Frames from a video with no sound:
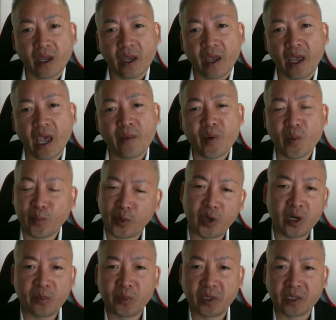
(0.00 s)
have a
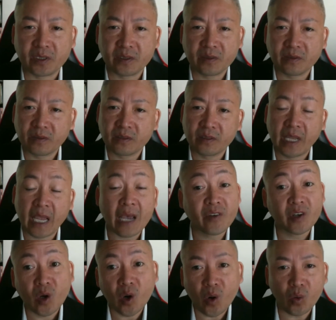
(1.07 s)
purpose, have a
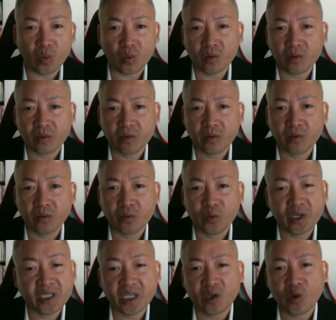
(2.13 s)
goal, what
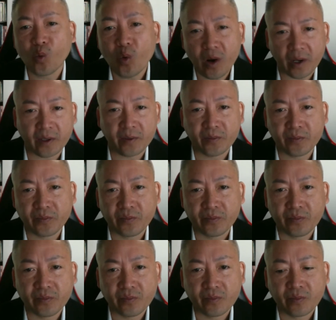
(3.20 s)
is it you want,
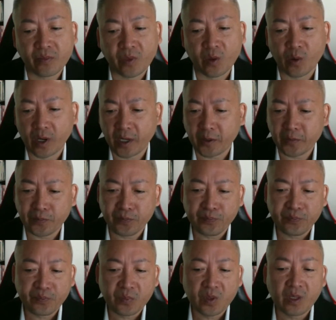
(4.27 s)
right?
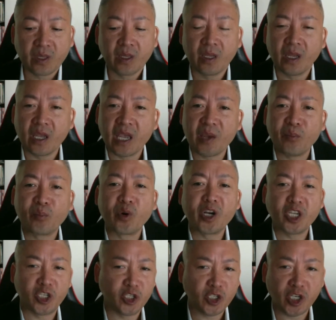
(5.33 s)

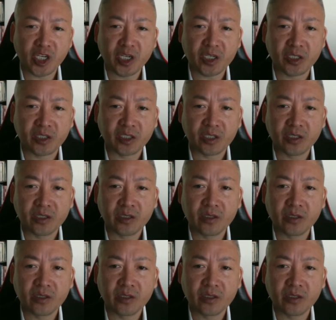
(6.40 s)
Embrace change.